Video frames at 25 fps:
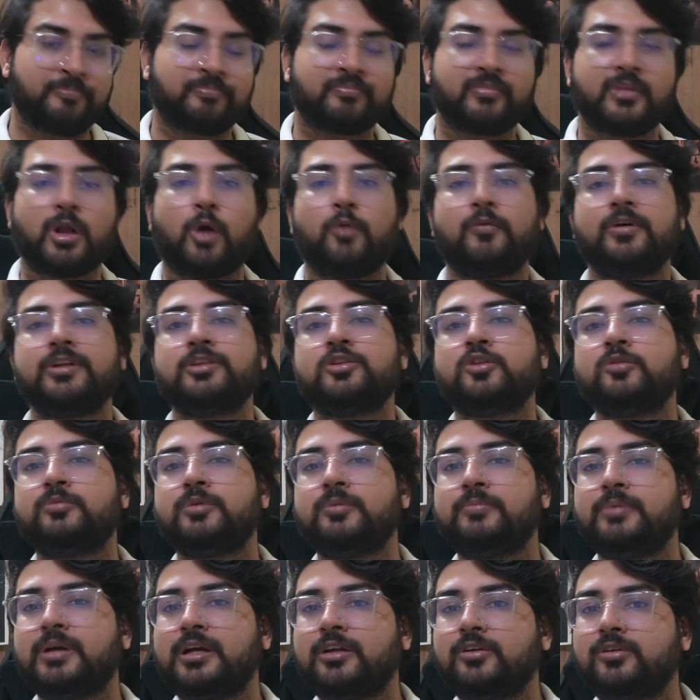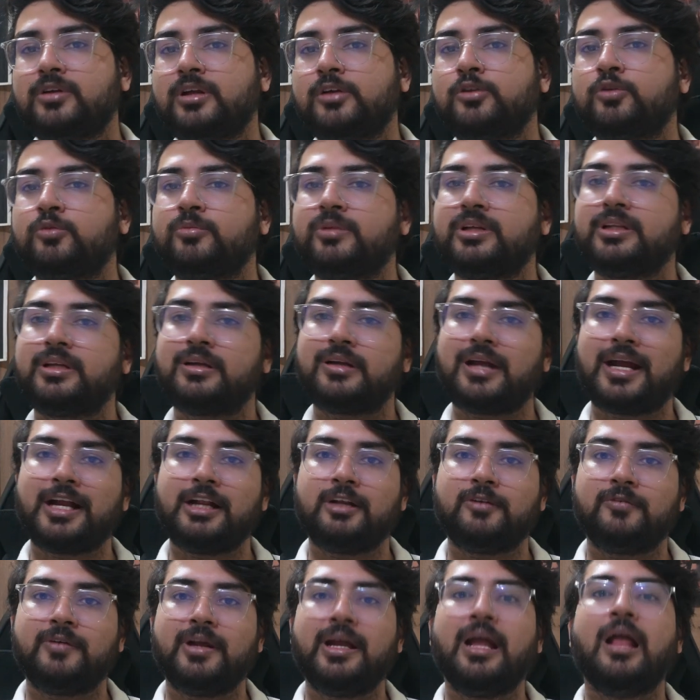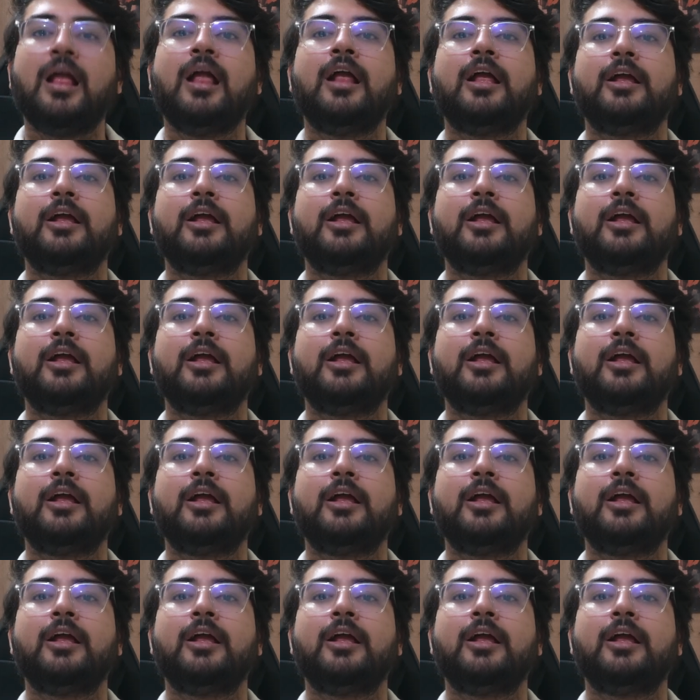Now, once you prepare your resume the right way,